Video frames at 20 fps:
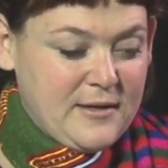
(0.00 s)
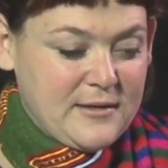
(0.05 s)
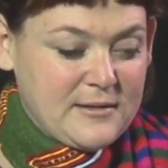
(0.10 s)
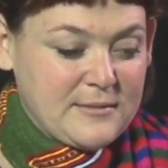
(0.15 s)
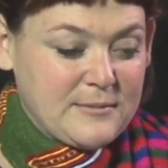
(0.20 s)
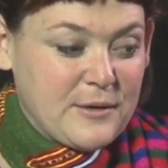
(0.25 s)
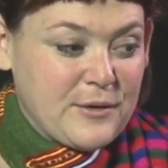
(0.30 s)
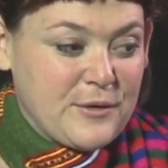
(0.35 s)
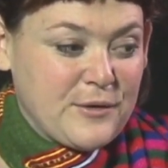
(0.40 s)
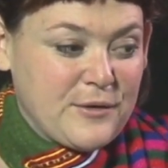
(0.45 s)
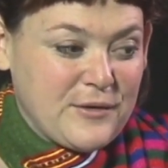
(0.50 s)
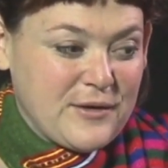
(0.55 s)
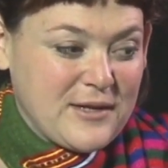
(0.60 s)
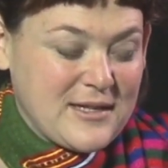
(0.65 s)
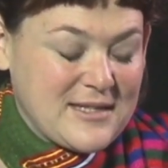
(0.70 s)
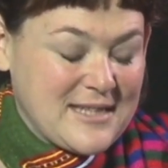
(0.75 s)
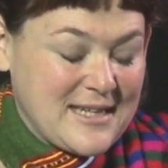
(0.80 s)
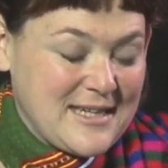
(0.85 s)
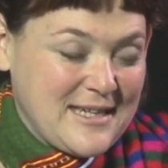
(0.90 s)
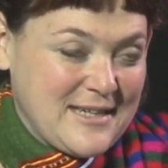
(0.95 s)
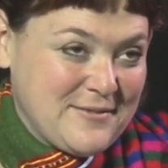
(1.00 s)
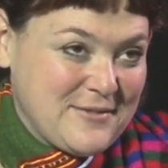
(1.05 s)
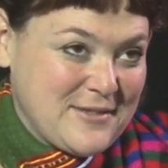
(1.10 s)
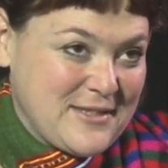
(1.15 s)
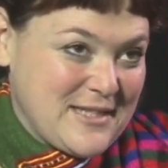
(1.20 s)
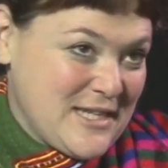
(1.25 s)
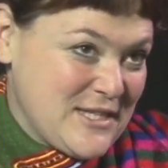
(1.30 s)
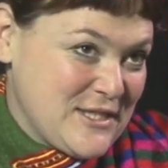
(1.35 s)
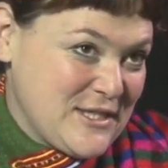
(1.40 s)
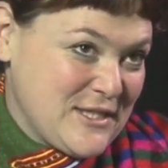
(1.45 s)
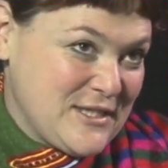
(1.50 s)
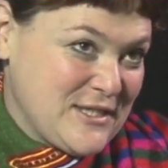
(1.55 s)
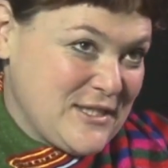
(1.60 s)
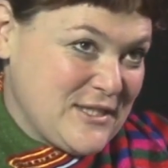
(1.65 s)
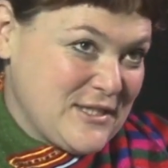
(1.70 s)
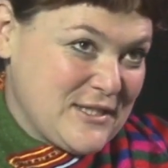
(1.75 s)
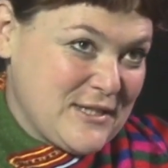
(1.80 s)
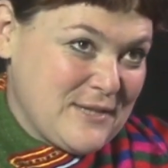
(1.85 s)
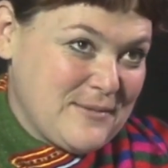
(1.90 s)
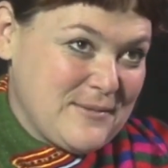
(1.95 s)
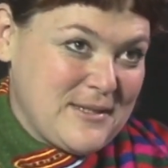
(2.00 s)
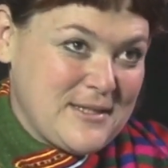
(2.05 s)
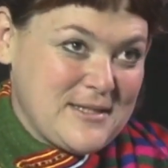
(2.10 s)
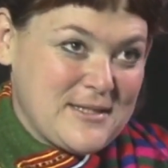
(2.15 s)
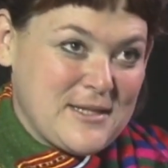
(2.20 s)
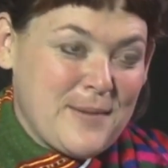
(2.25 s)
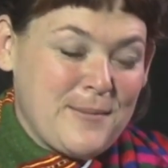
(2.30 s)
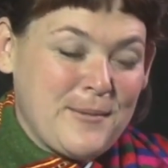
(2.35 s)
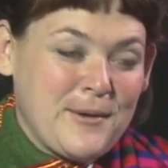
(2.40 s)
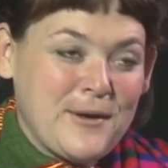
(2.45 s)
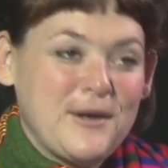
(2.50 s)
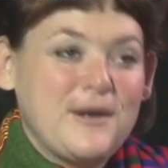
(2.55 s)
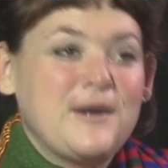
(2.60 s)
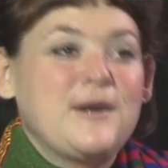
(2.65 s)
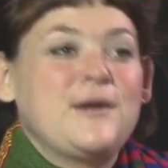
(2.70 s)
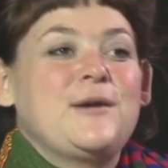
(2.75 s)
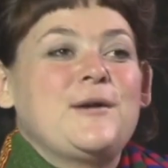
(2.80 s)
some other exciting invitations this coming summer.